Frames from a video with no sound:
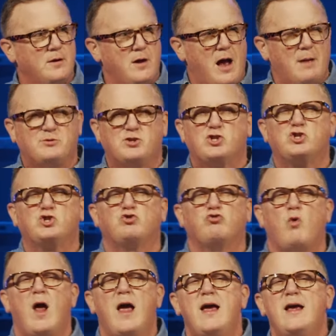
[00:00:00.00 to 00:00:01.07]
I'm
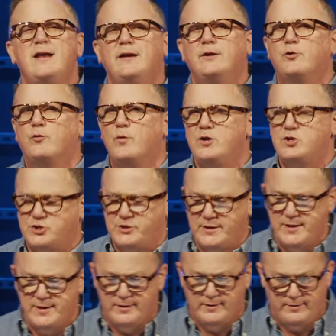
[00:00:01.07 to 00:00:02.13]
straining to reach the
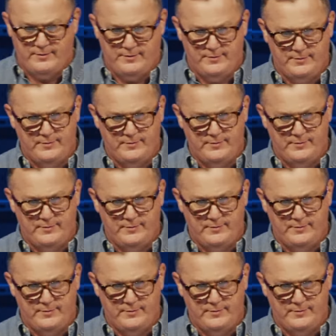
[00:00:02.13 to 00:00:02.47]
end